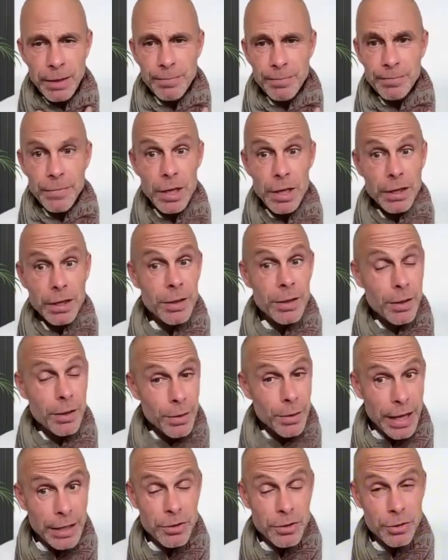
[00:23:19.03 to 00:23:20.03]
Yeah?
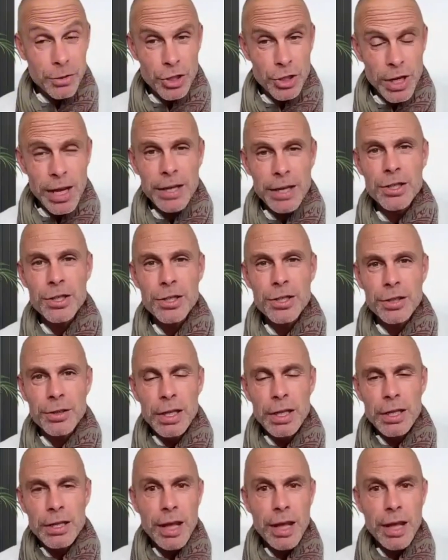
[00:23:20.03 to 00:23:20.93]
That's your chest.